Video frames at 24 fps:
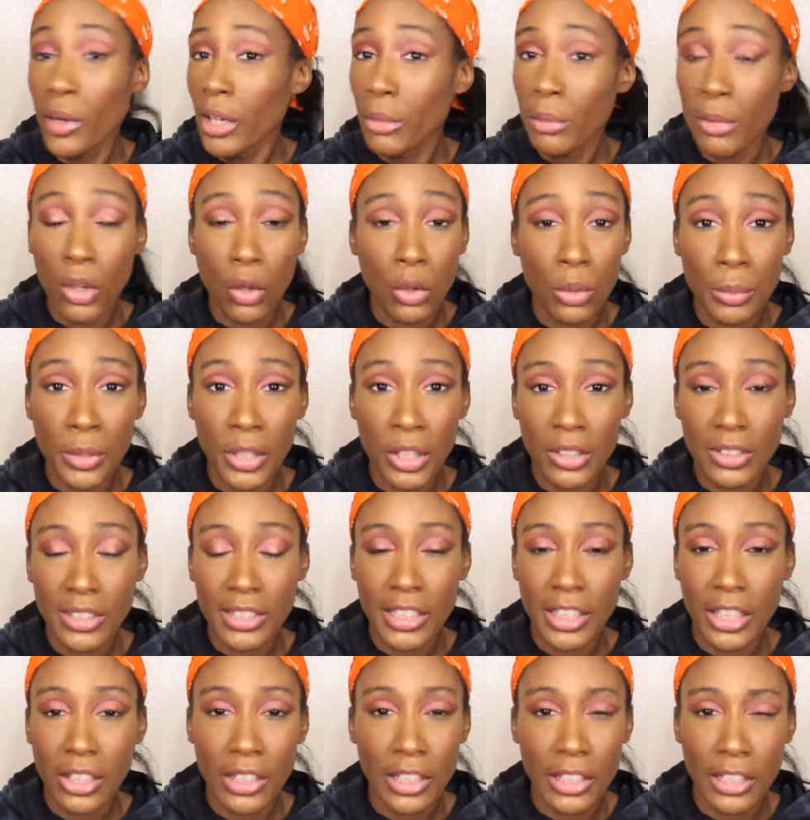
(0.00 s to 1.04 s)
it would only be on
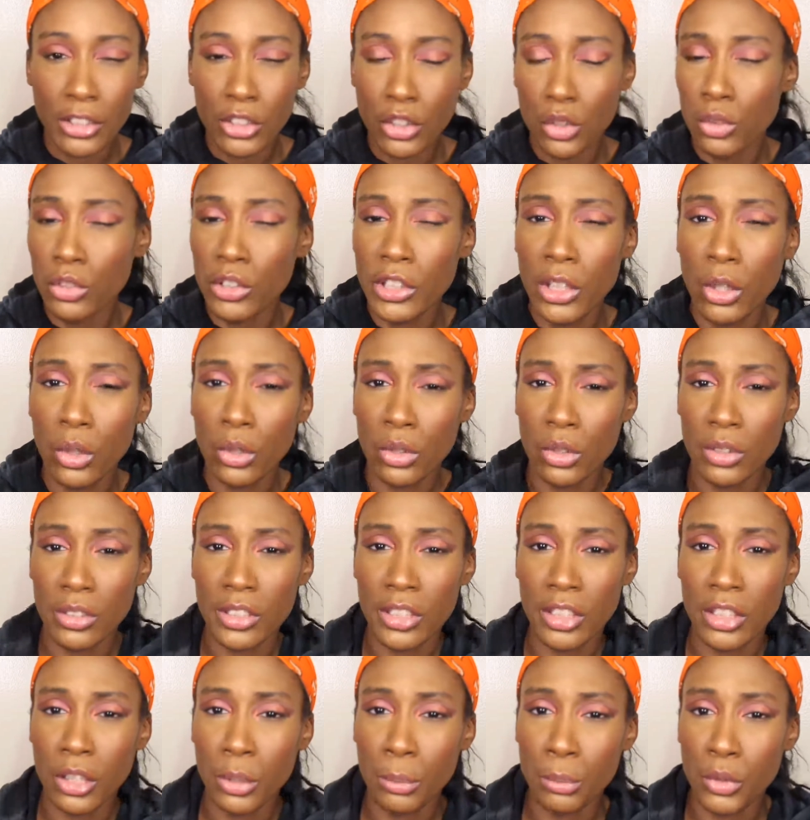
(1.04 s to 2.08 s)
sale, and it usually goes on
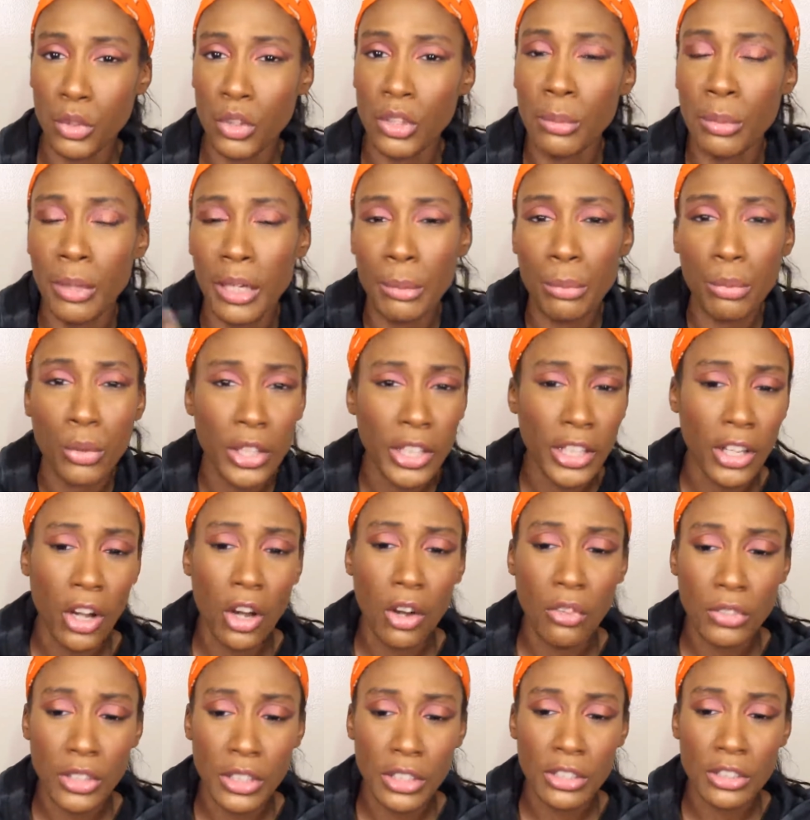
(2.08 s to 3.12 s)
sale on Beauty Bay pretty
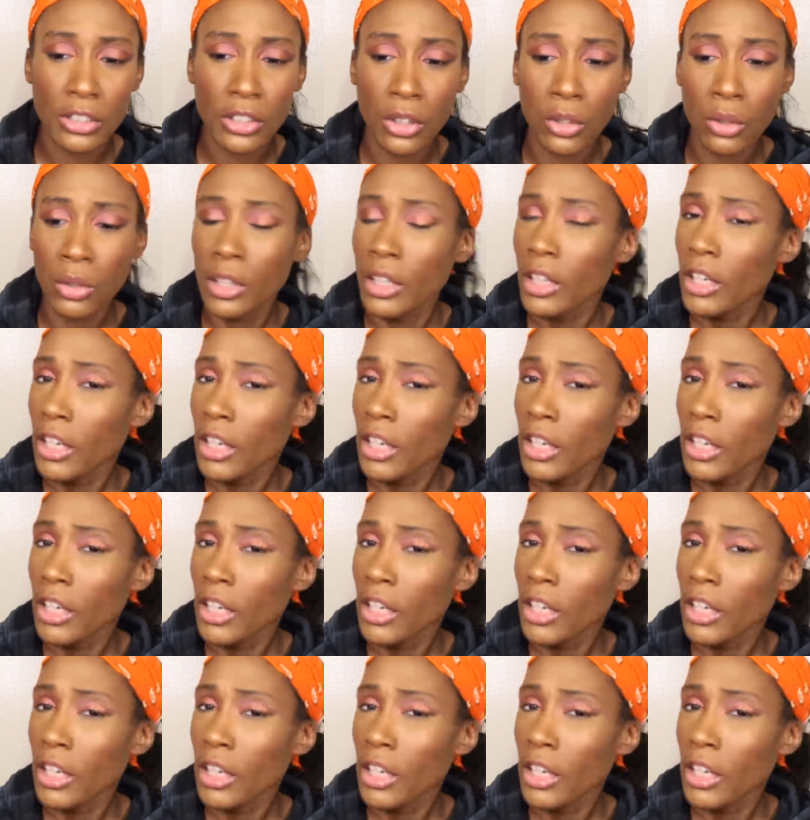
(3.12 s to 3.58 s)
often. So